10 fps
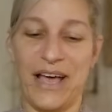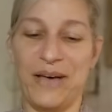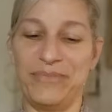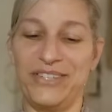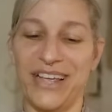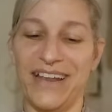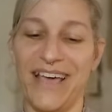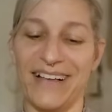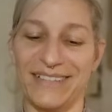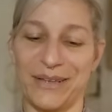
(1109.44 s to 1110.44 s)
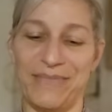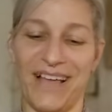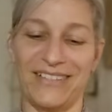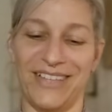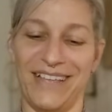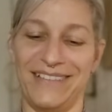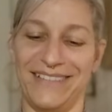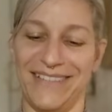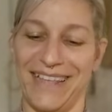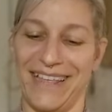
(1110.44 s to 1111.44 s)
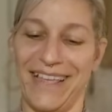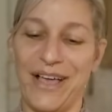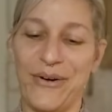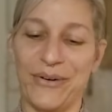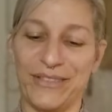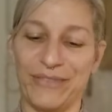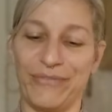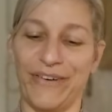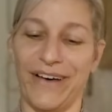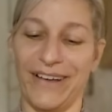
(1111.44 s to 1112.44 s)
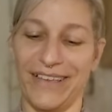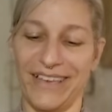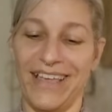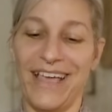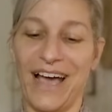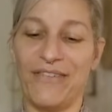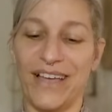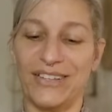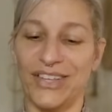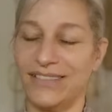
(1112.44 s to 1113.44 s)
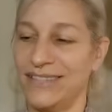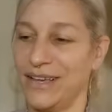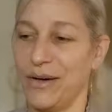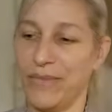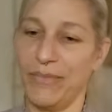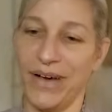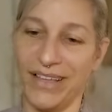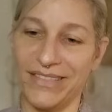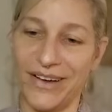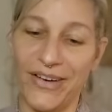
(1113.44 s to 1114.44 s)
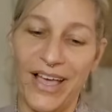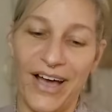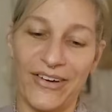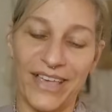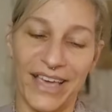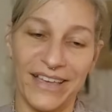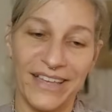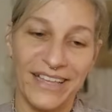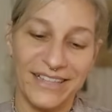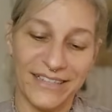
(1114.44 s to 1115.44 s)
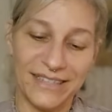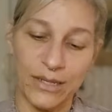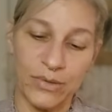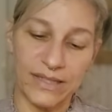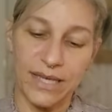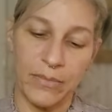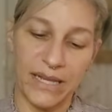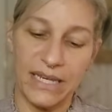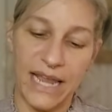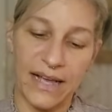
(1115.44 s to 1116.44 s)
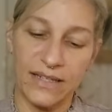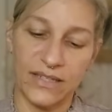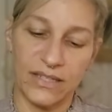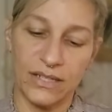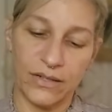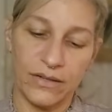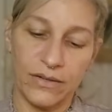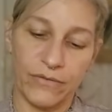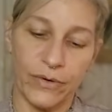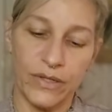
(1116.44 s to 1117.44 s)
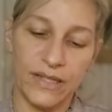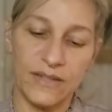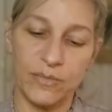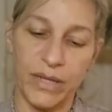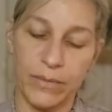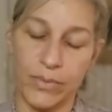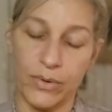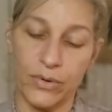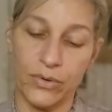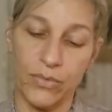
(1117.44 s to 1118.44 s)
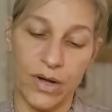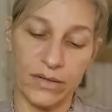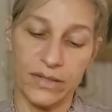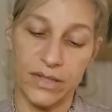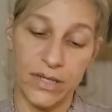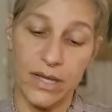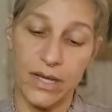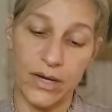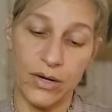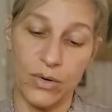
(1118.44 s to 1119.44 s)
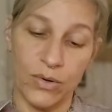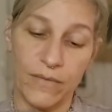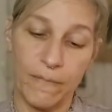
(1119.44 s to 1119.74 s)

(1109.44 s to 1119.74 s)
I'm Gen X, not Gen Z. What the fuck? I've had Gen Z on my mind though. Okay, let's see what's coming next for these people who want to know.